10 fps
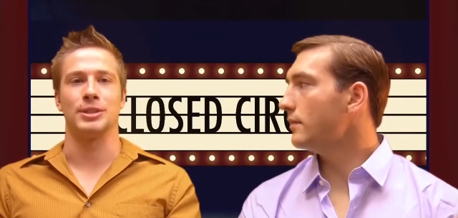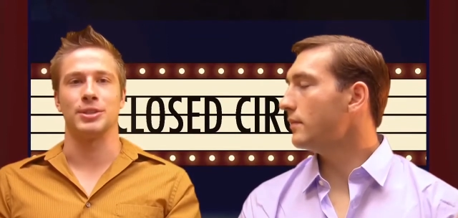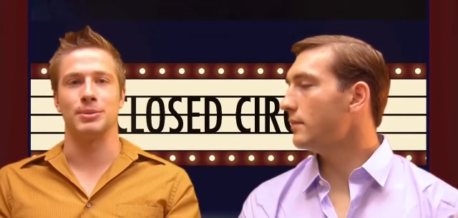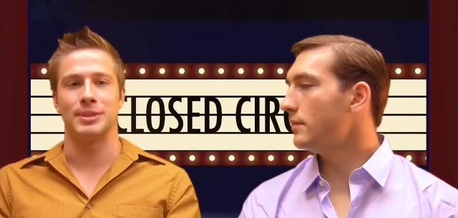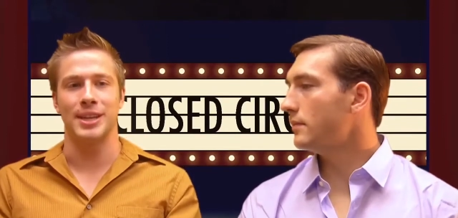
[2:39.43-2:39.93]

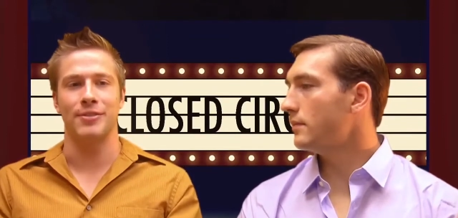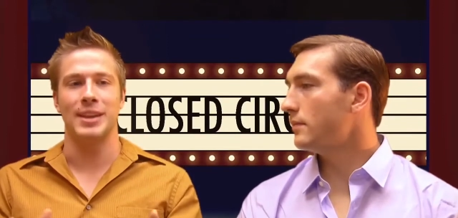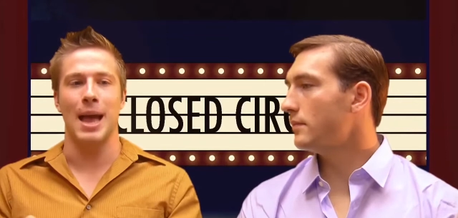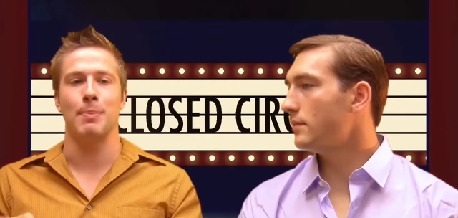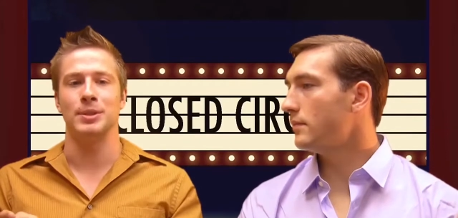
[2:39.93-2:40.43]
Speaker 1: There's some stuff
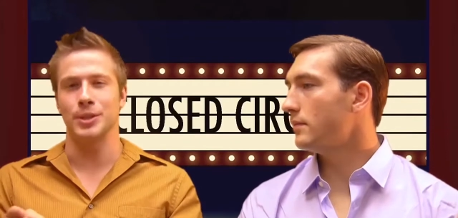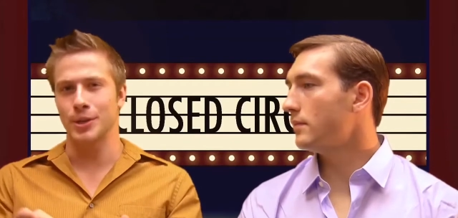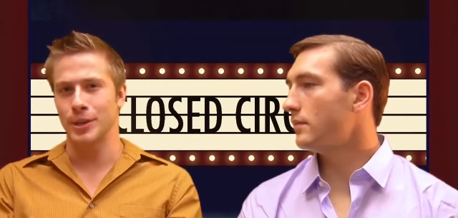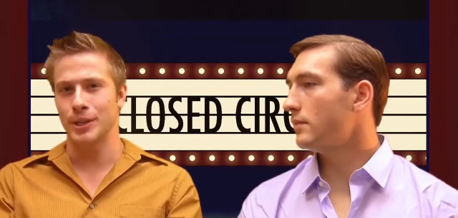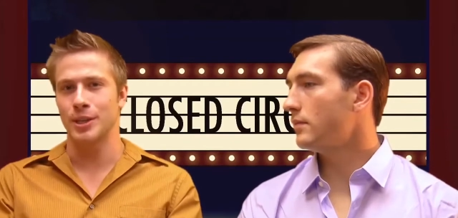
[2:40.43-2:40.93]
that happens
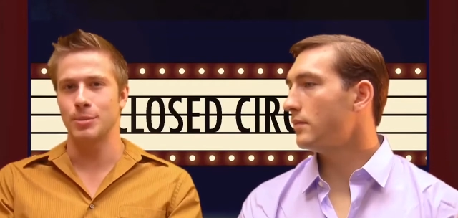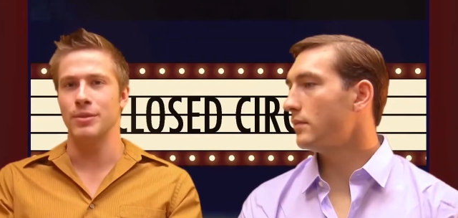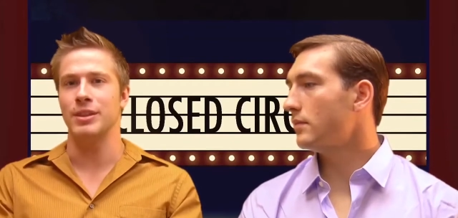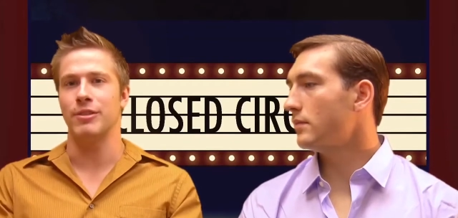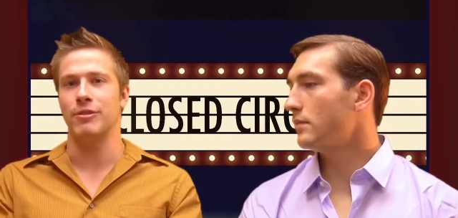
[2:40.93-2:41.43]
earlier in the
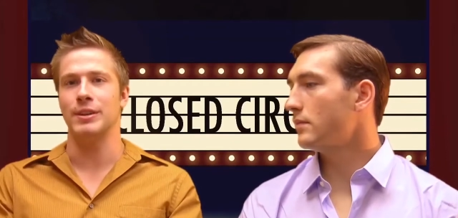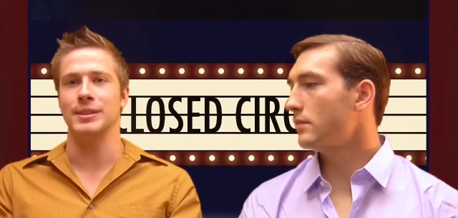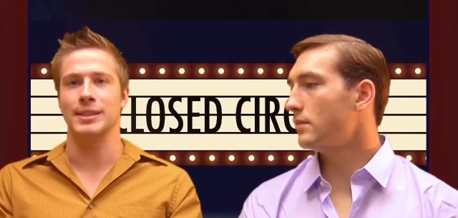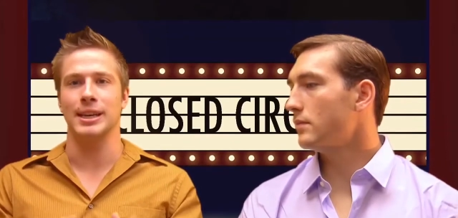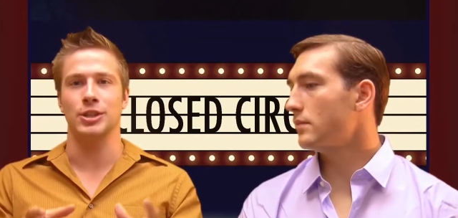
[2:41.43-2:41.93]
movie that
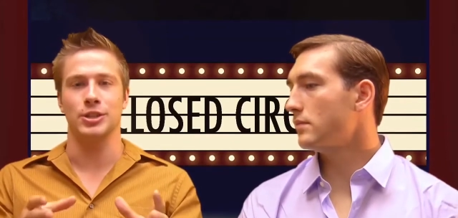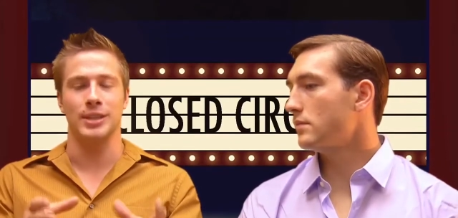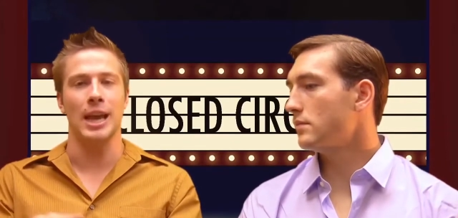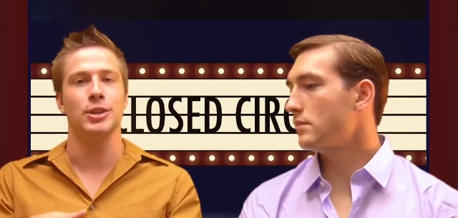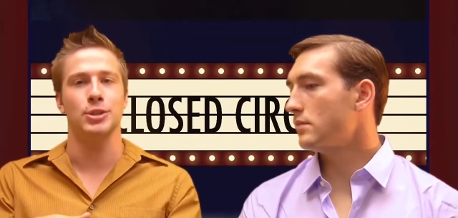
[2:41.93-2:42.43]
feels like it just
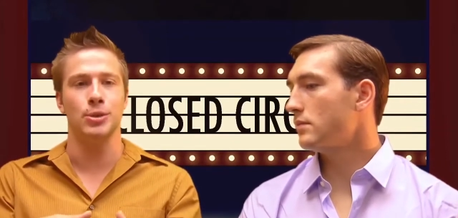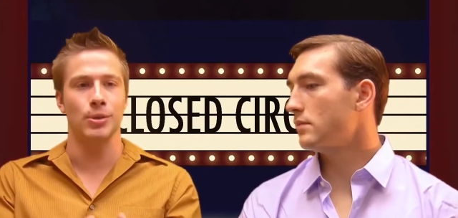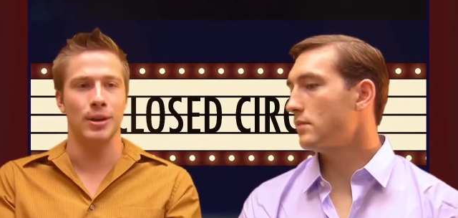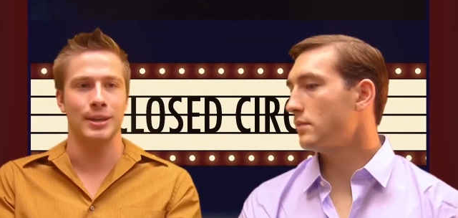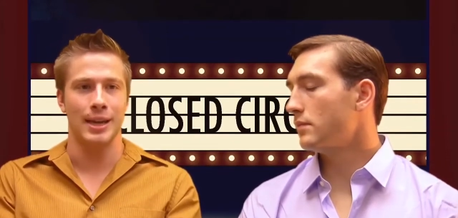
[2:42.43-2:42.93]
takes too
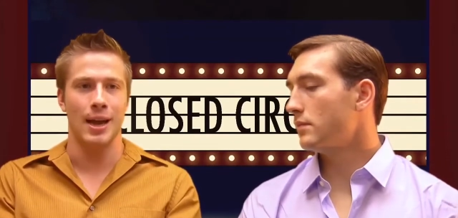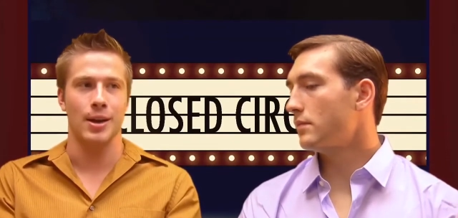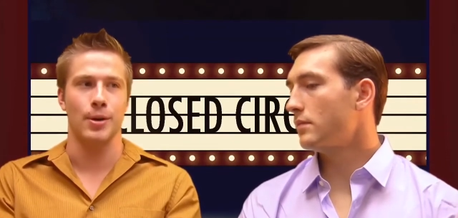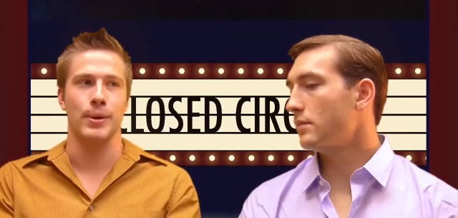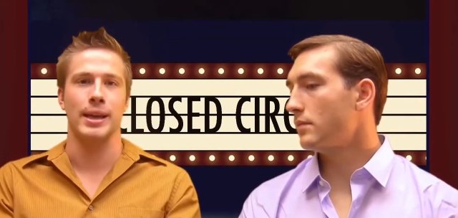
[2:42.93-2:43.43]
long to get
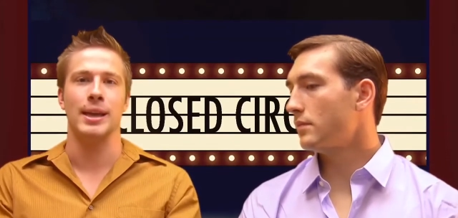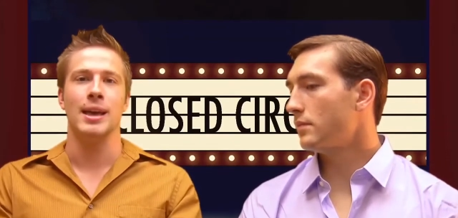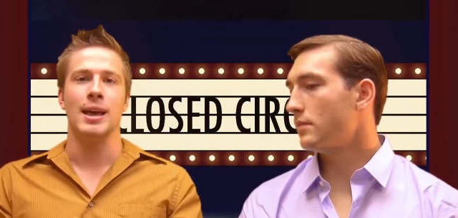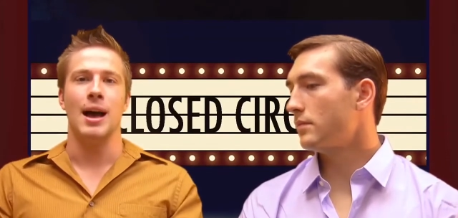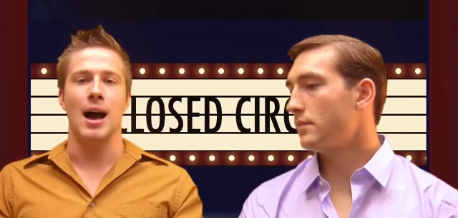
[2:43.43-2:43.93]
going,
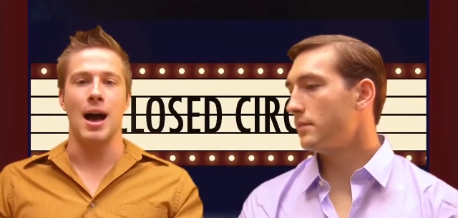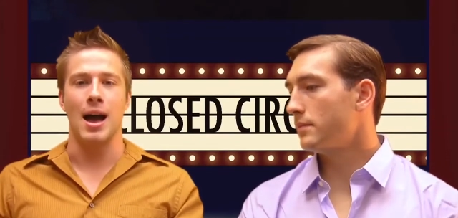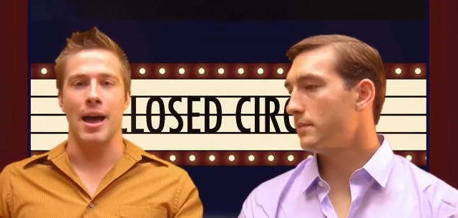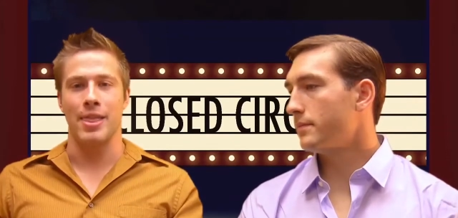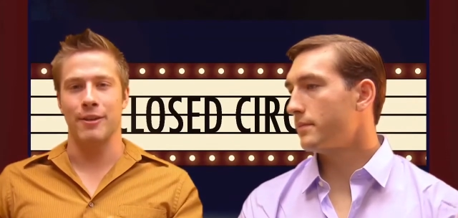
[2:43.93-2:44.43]

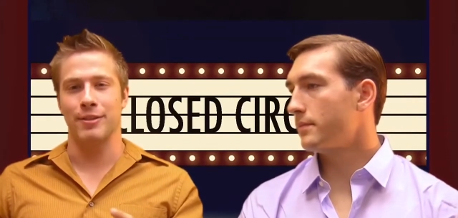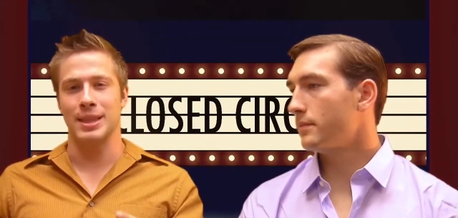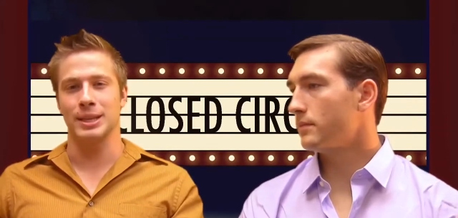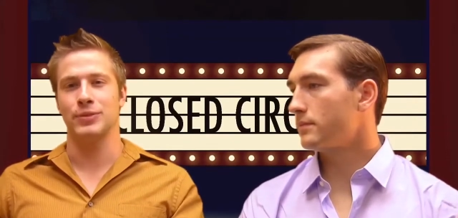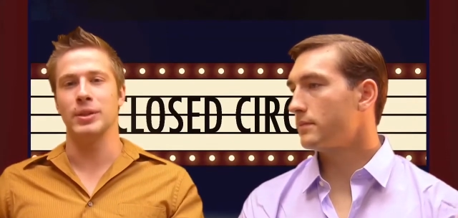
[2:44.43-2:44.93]
and then
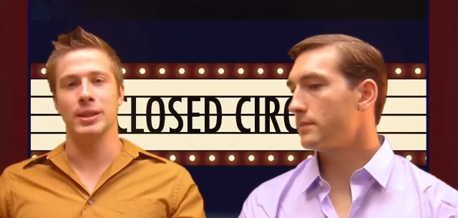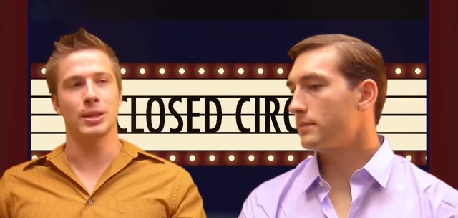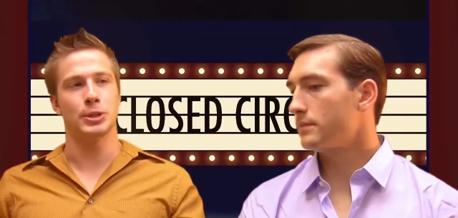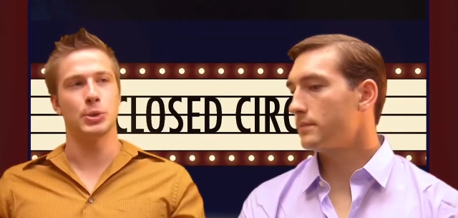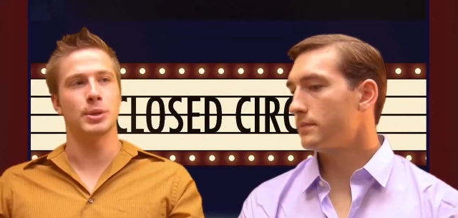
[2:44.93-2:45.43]
things feel a
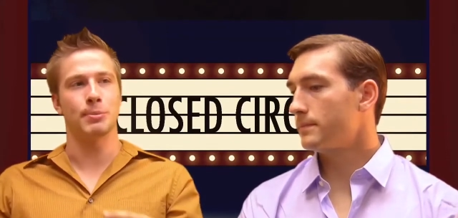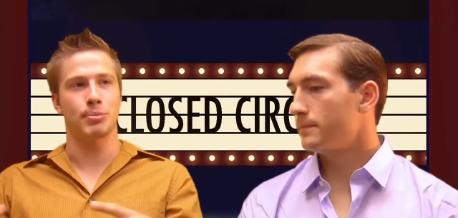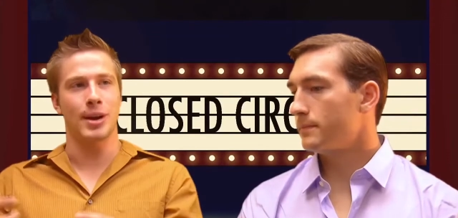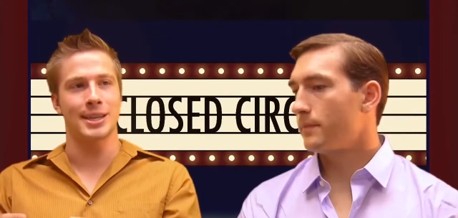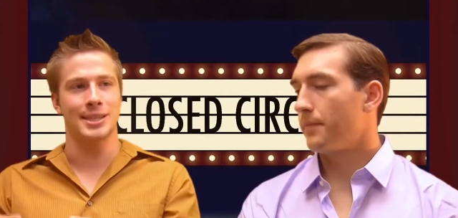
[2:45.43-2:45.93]
little too
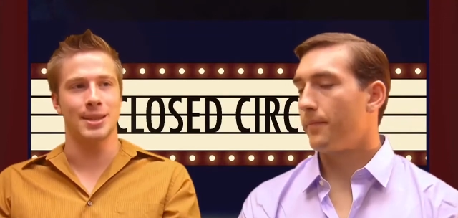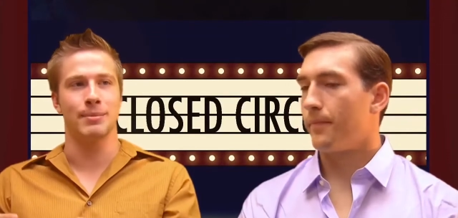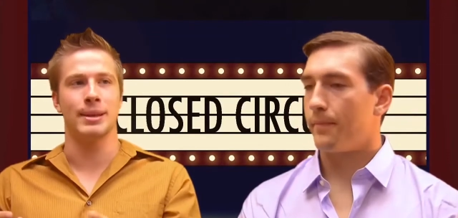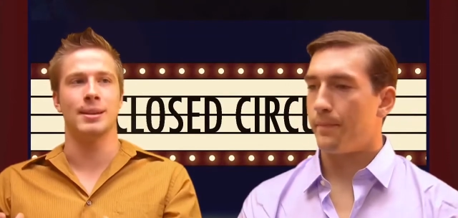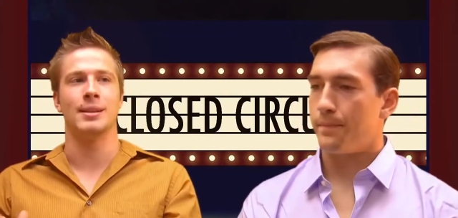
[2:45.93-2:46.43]
compressed in the
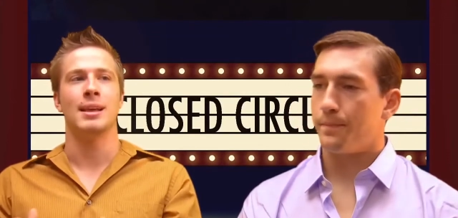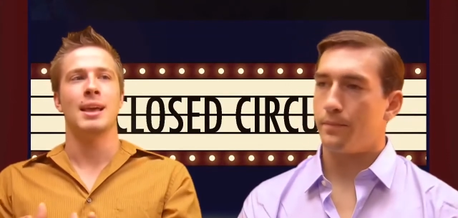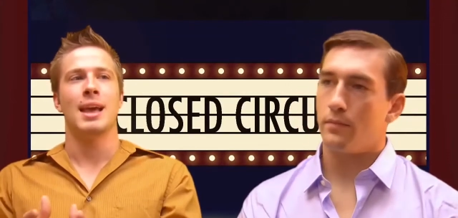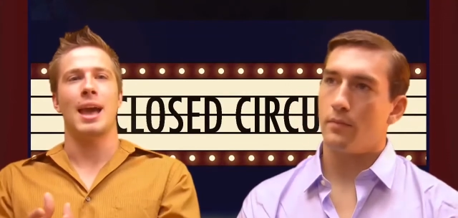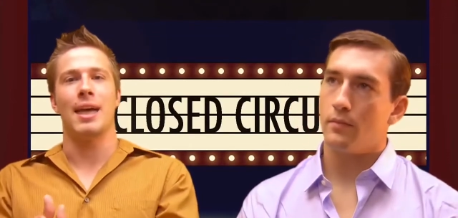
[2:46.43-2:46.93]
middle,
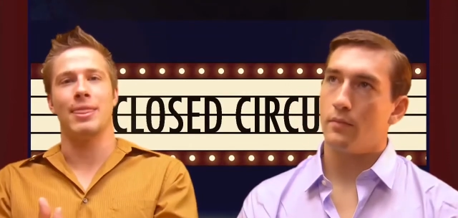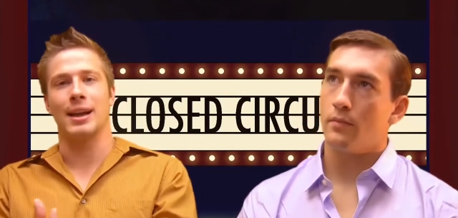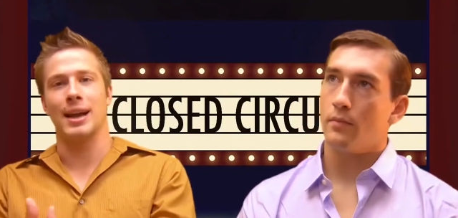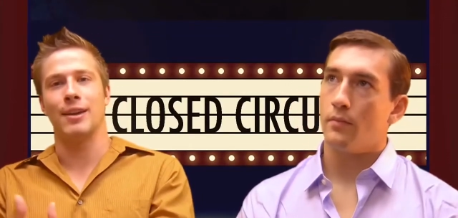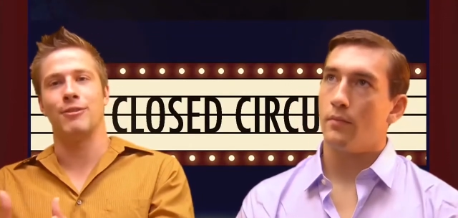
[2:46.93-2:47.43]
and then kind of